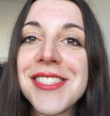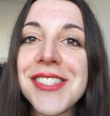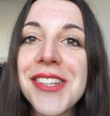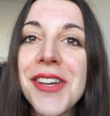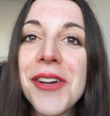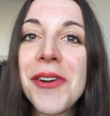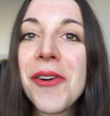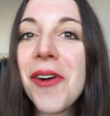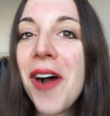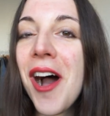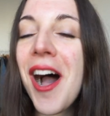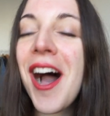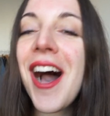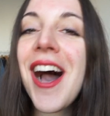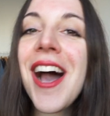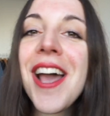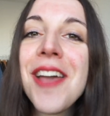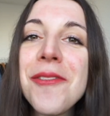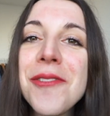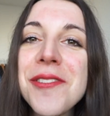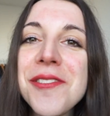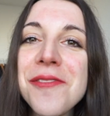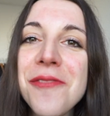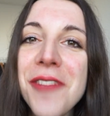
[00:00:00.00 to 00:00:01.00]
So
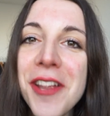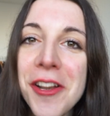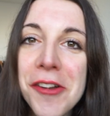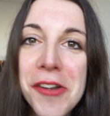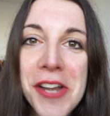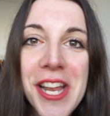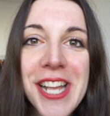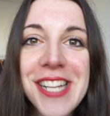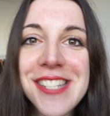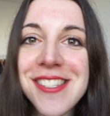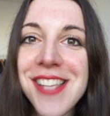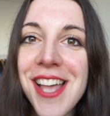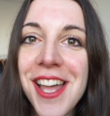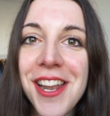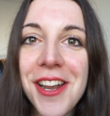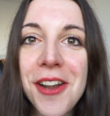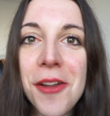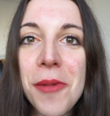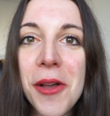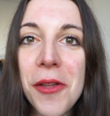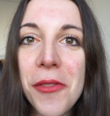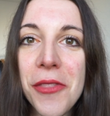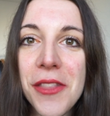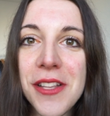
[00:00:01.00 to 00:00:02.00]
I was very excited
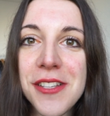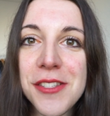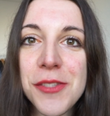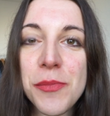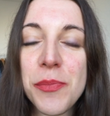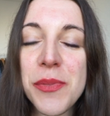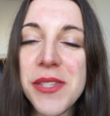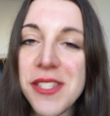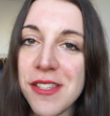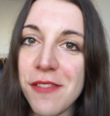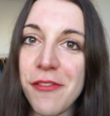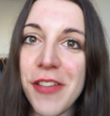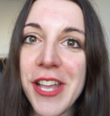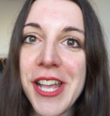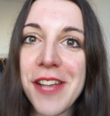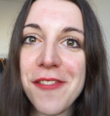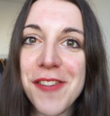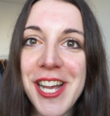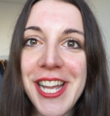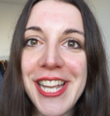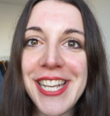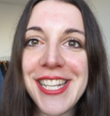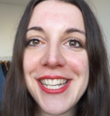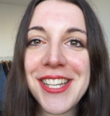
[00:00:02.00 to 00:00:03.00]
about this specific
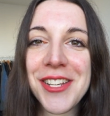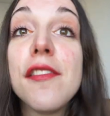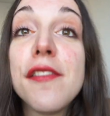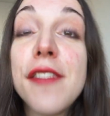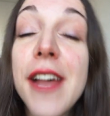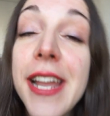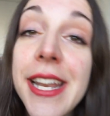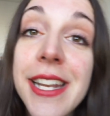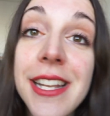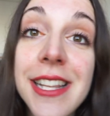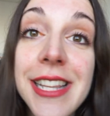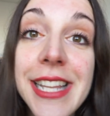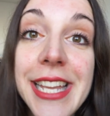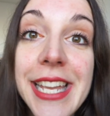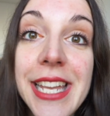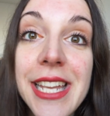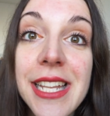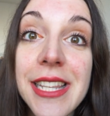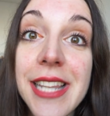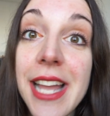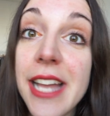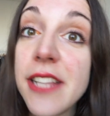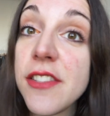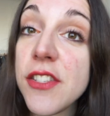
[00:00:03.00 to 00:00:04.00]
find. Finally,
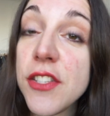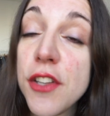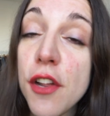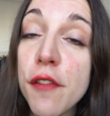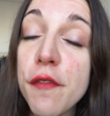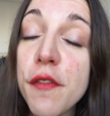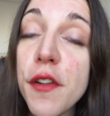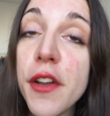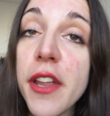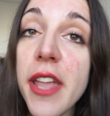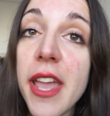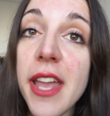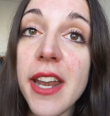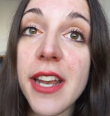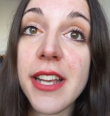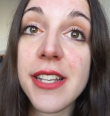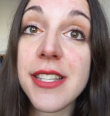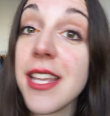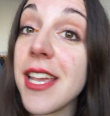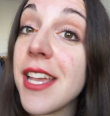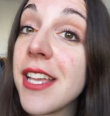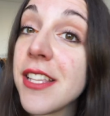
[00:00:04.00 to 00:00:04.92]
let's not forget it.